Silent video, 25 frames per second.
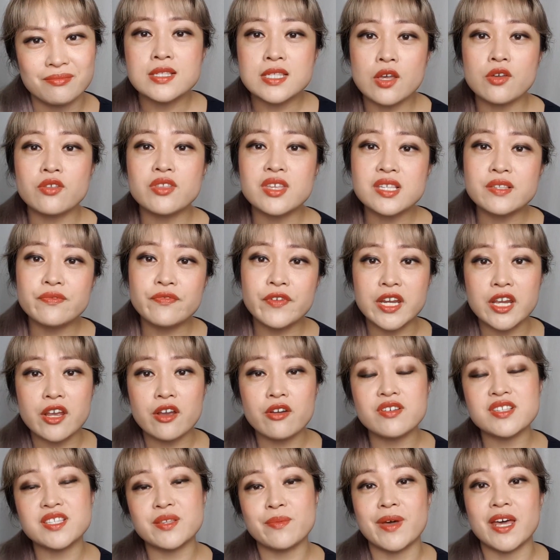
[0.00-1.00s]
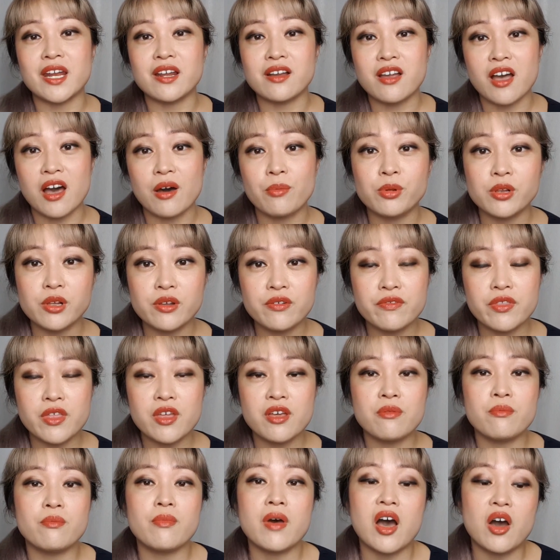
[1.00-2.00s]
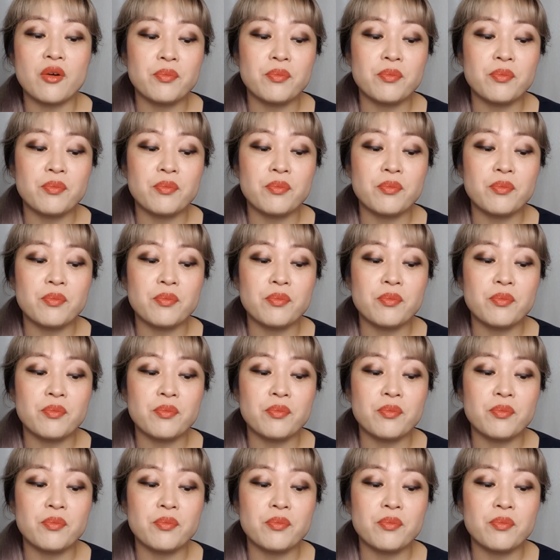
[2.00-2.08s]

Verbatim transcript: So this video is about a couple of them.